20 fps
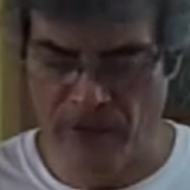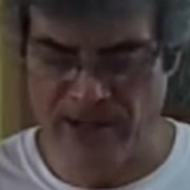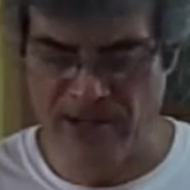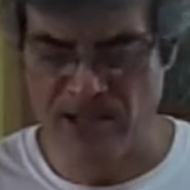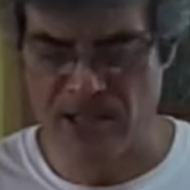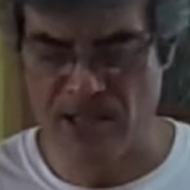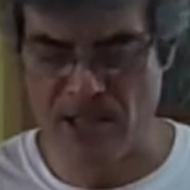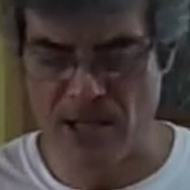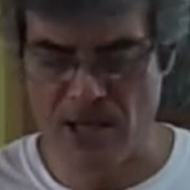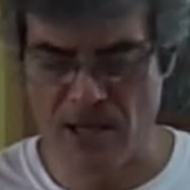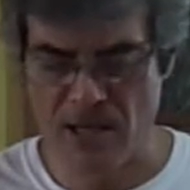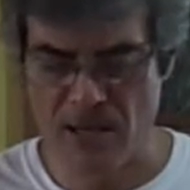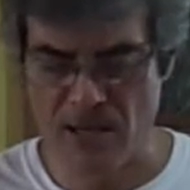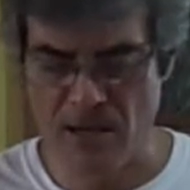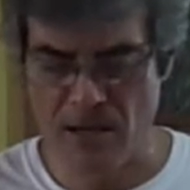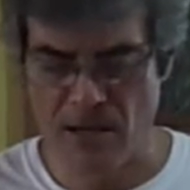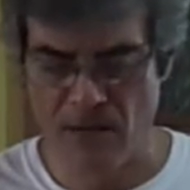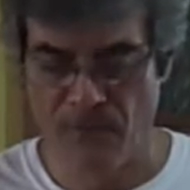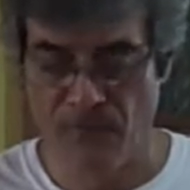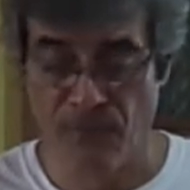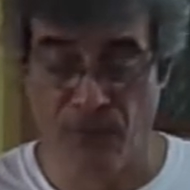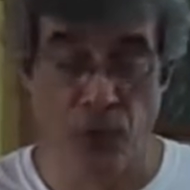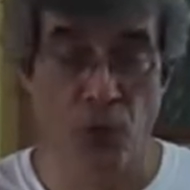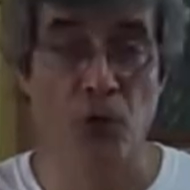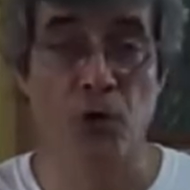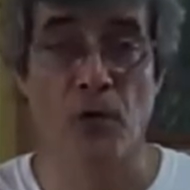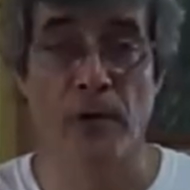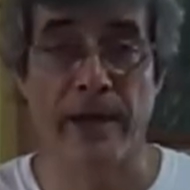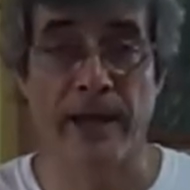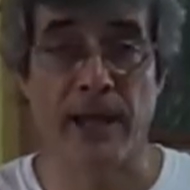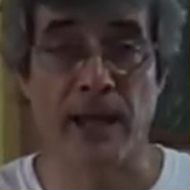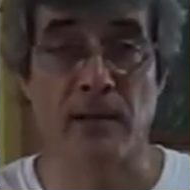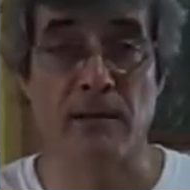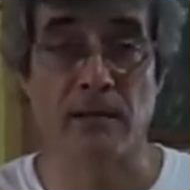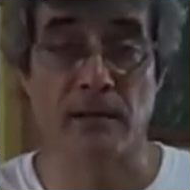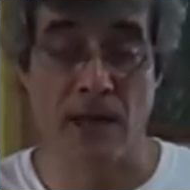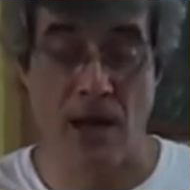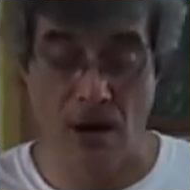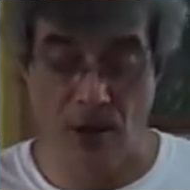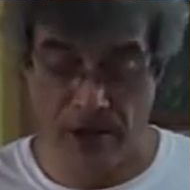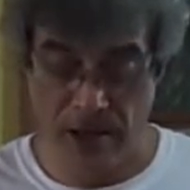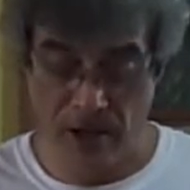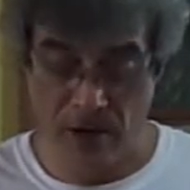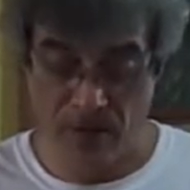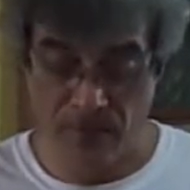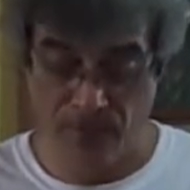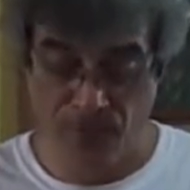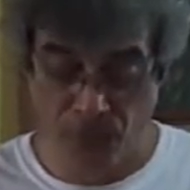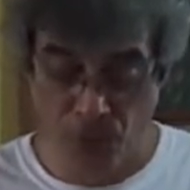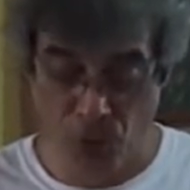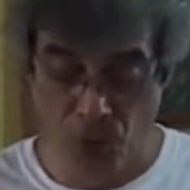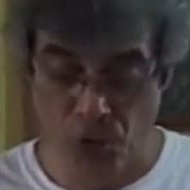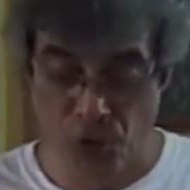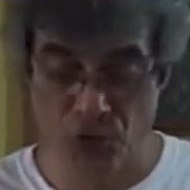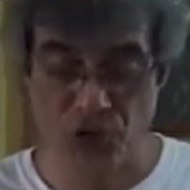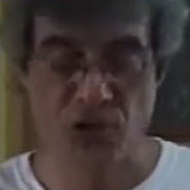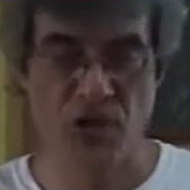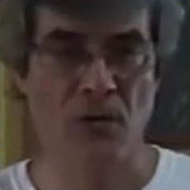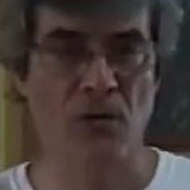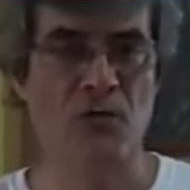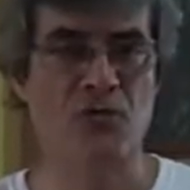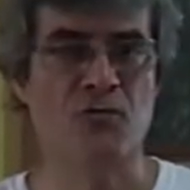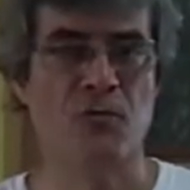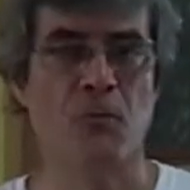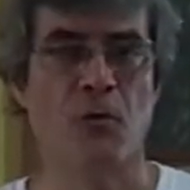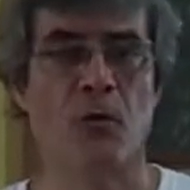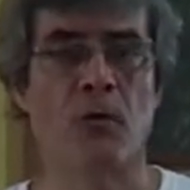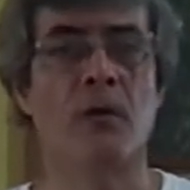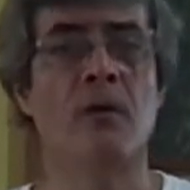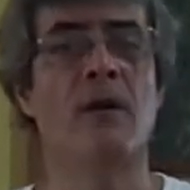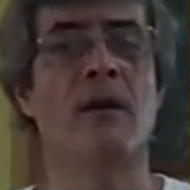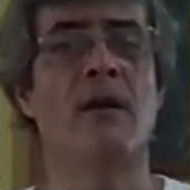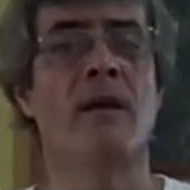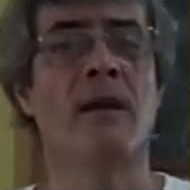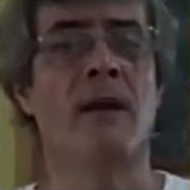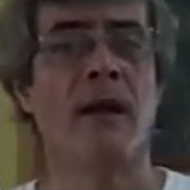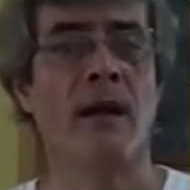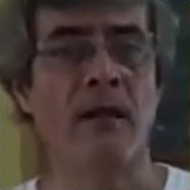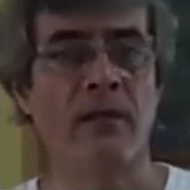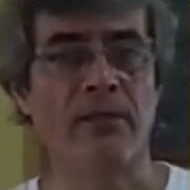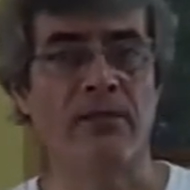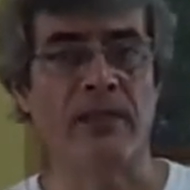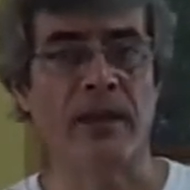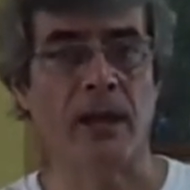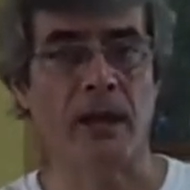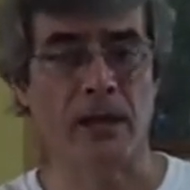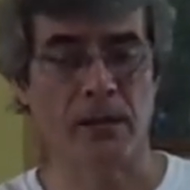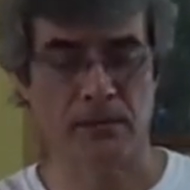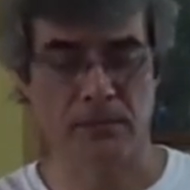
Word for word: and see Voodoo again. Now here, Voodoo, she looks more healthy.